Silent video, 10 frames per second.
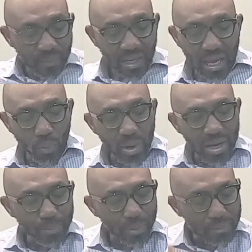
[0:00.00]
And where he
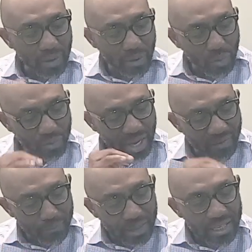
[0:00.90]
put my, when we have
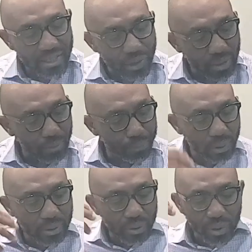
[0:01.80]
money there, you can
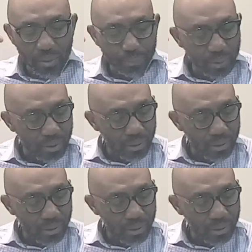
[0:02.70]
put